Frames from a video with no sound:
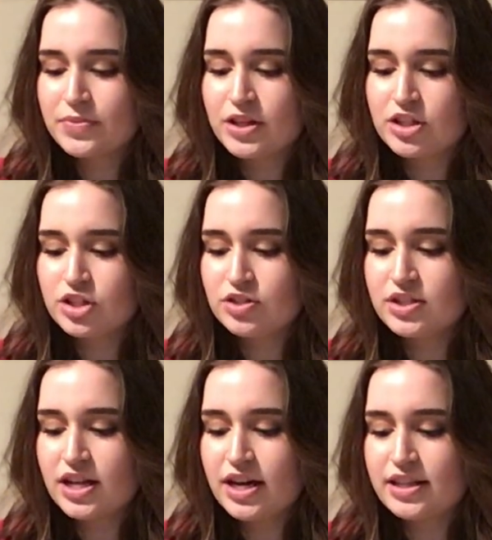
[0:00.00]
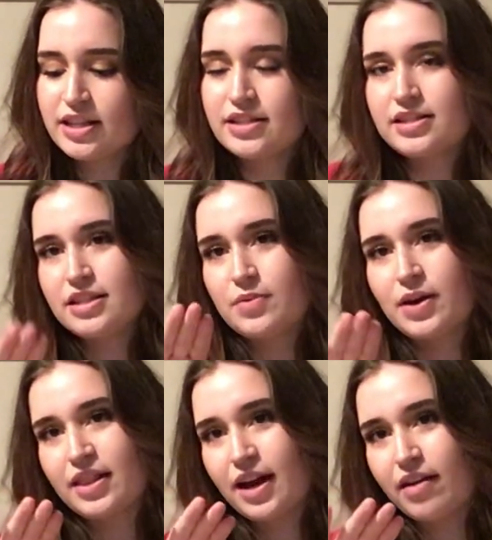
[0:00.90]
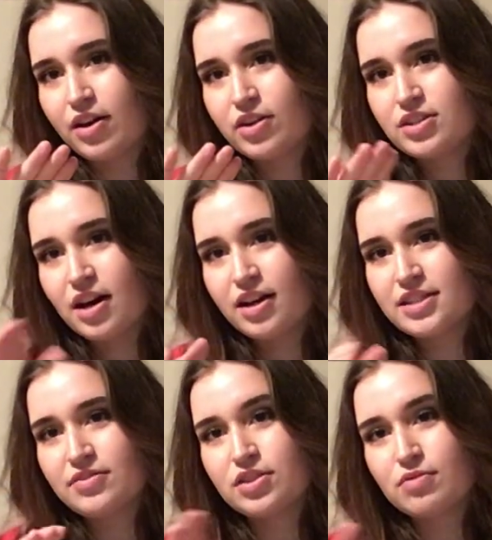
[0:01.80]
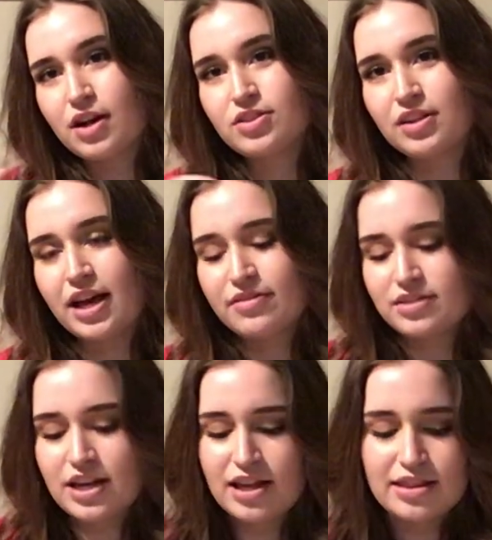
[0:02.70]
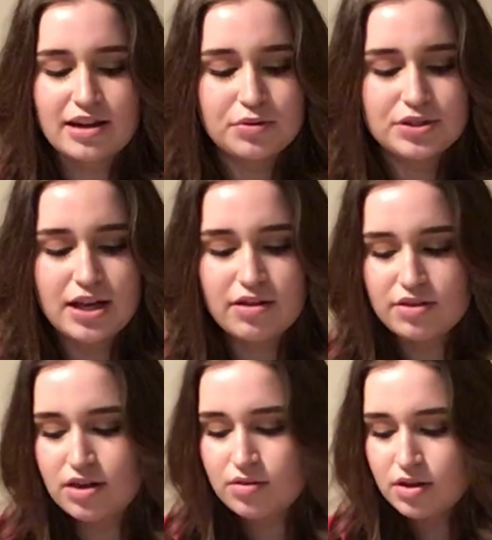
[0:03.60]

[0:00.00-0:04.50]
Shoot it and then see where the arrow turns, if it's right or left, and that will tell you